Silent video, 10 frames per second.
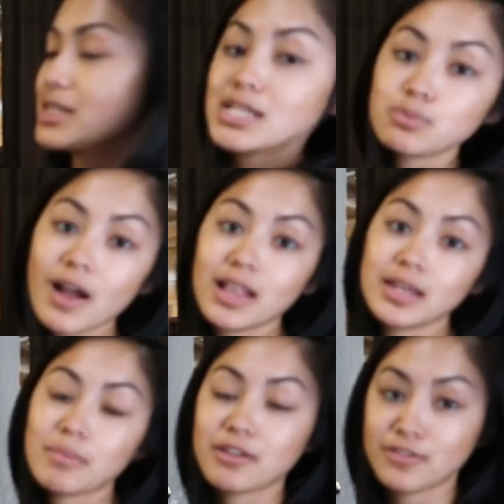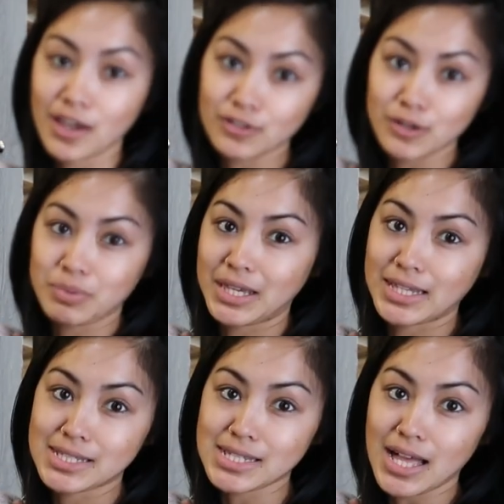This is probably my favorite
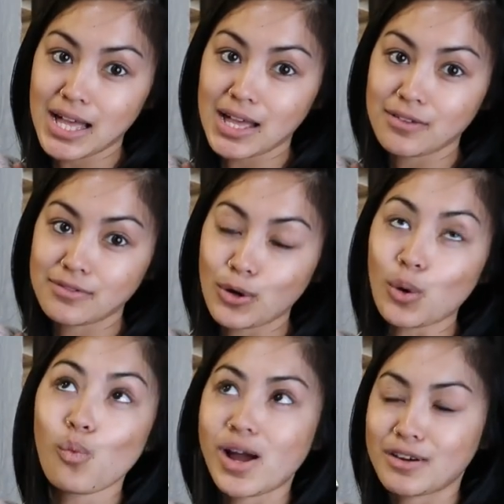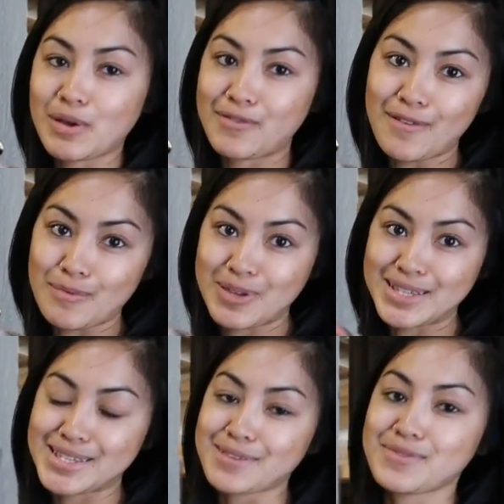piece of, or one of my favorite
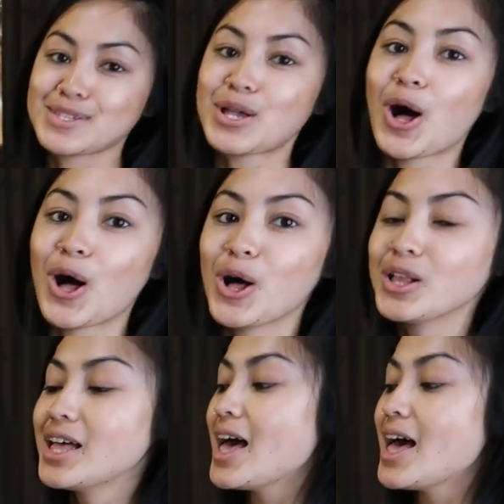pieces of this haul.